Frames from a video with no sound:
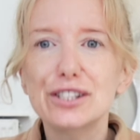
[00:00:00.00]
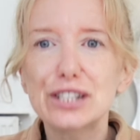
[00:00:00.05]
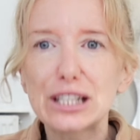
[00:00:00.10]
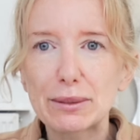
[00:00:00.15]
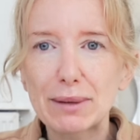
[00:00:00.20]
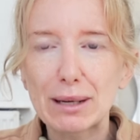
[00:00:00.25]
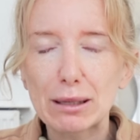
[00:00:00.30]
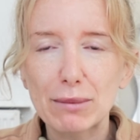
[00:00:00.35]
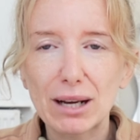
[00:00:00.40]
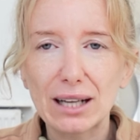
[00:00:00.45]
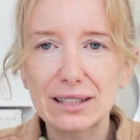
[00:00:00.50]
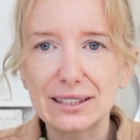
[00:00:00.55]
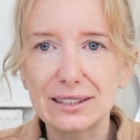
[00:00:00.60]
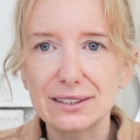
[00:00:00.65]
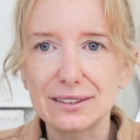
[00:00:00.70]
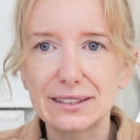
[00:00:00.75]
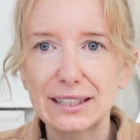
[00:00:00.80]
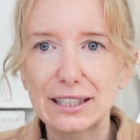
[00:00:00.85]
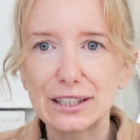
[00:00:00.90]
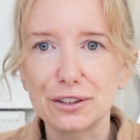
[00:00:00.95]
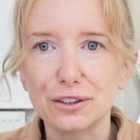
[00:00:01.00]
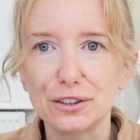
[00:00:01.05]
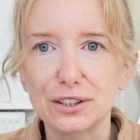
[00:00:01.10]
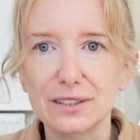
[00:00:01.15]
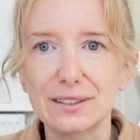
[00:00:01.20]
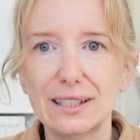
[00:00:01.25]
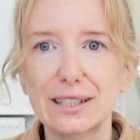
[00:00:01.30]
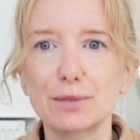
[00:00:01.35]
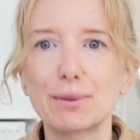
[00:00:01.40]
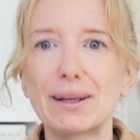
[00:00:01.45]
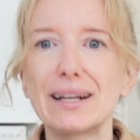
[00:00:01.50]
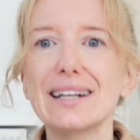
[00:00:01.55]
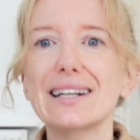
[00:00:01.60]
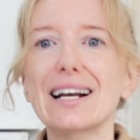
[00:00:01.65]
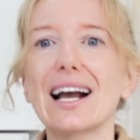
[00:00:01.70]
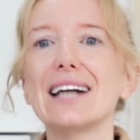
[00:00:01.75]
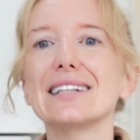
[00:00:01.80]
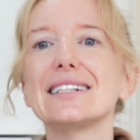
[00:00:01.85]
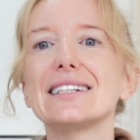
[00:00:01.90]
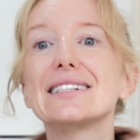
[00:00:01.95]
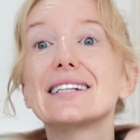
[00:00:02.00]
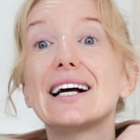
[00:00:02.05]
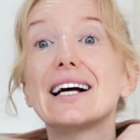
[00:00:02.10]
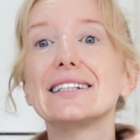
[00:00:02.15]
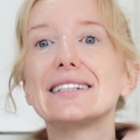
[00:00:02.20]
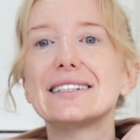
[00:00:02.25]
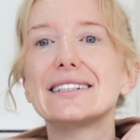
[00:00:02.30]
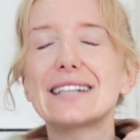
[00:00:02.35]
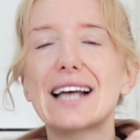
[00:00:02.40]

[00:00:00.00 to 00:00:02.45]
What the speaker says: doing my little declutter last week, I decided